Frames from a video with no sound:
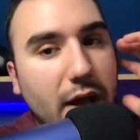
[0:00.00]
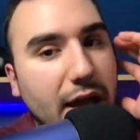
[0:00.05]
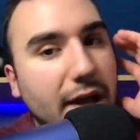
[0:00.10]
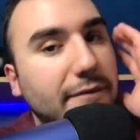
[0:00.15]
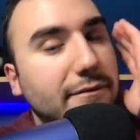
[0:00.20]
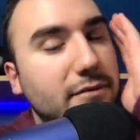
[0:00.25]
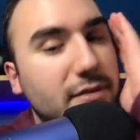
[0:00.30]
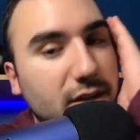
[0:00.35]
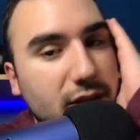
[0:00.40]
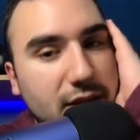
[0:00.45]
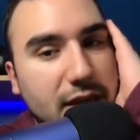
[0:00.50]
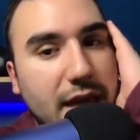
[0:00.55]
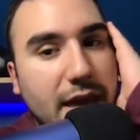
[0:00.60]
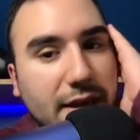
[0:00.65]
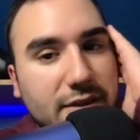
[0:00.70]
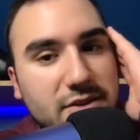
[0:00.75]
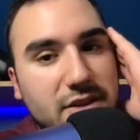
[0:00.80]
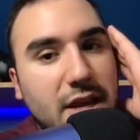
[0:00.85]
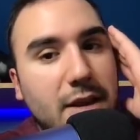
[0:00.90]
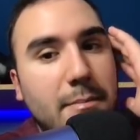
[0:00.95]

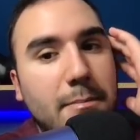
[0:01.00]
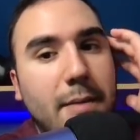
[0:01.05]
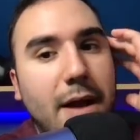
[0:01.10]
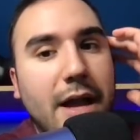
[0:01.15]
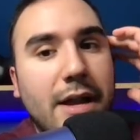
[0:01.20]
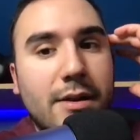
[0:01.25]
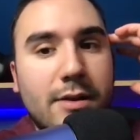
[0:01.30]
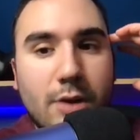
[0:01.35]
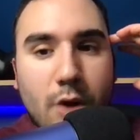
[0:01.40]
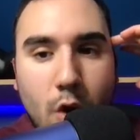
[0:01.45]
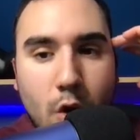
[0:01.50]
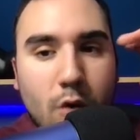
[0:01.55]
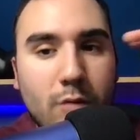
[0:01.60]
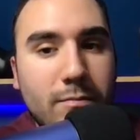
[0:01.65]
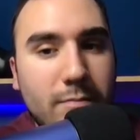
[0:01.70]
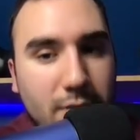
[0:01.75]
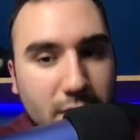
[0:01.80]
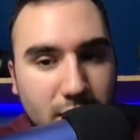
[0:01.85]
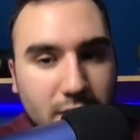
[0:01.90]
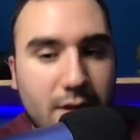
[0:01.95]
FDX, and by no
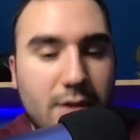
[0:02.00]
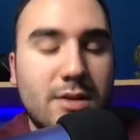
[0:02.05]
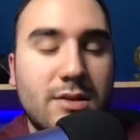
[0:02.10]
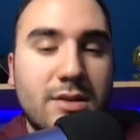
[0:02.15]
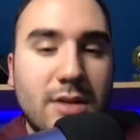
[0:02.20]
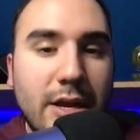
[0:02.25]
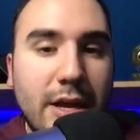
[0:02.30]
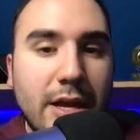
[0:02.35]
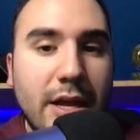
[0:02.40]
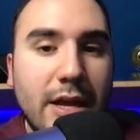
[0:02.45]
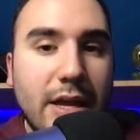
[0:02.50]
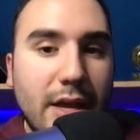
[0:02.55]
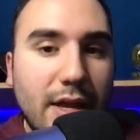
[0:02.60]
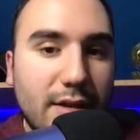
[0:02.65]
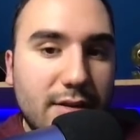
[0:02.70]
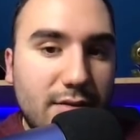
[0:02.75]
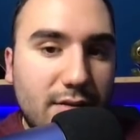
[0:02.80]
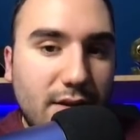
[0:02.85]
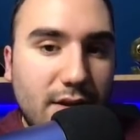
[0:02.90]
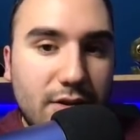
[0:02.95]
means
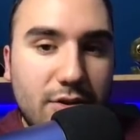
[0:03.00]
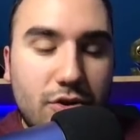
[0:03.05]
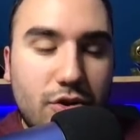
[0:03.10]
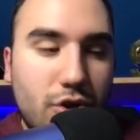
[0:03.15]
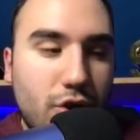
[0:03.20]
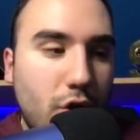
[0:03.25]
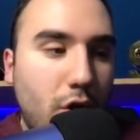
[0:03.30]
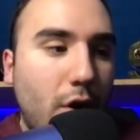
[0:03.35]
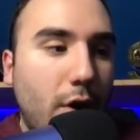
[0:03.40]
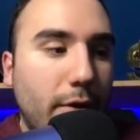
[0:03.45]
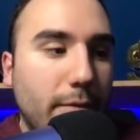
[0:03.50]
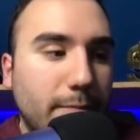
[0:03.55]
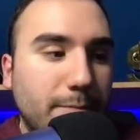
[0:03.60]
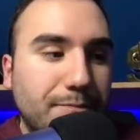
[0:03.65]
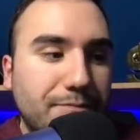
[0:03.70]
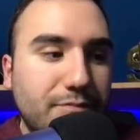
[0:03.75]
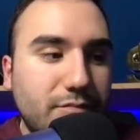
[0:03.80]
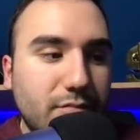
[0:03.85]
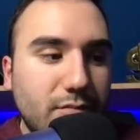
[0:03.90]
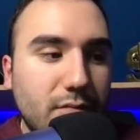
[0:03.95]
is this chart
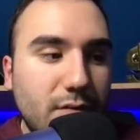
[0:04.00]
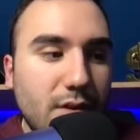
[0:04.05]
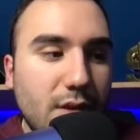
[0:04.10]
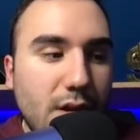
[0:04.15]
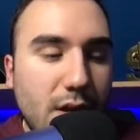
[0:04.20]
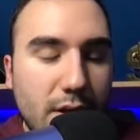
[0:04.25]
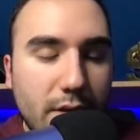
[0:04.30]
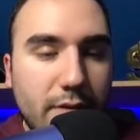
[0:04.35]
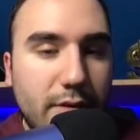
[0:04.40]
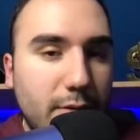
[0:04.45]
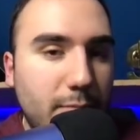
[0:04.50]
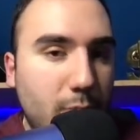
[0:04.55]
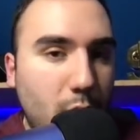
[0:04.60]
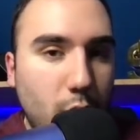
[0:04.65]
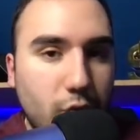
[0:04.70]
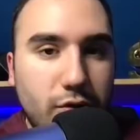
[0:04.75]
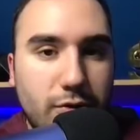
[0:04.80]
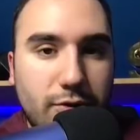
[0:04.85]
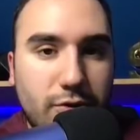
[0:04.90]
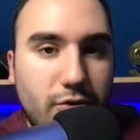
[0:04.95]
the
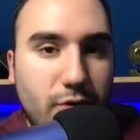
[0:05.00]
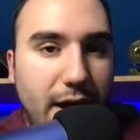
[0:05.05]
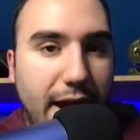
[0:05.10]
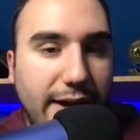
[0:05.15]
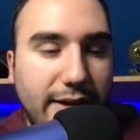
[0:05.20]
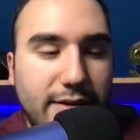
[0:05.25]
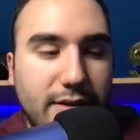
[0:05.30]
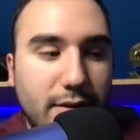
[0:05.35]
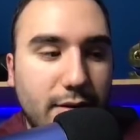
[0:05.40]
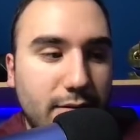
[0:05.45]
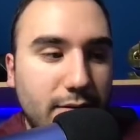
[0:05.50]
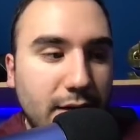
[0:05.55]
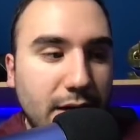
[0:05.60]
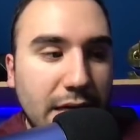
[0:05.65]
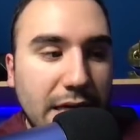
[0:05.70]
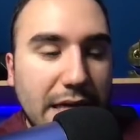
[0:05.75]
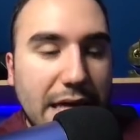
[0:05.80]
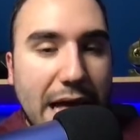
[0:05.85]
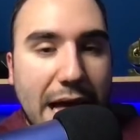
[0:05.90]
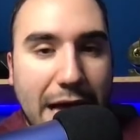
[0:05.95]
most attractive
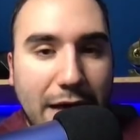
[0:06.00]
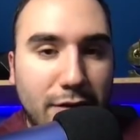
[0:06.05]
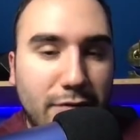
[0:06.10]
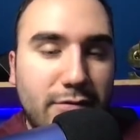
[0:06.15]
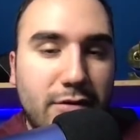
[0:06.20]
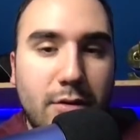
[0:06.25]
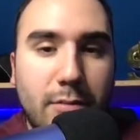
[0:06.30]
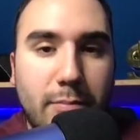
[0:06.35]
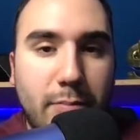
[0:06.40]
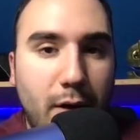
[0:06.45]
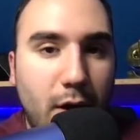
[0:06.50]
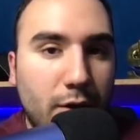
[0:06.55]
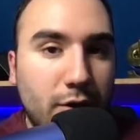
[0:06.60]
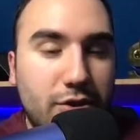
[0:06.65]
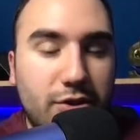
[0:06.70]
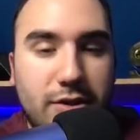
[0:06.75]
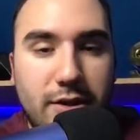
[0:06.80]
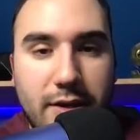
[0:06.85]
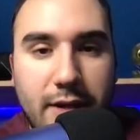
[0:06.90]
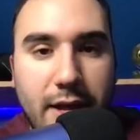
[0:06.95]
out of the
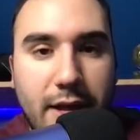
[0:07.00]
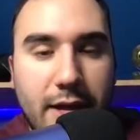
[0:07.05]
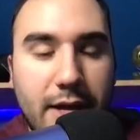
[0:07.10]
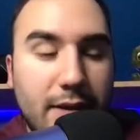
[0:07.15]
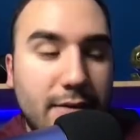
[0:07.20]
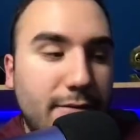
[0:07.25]
bunch today.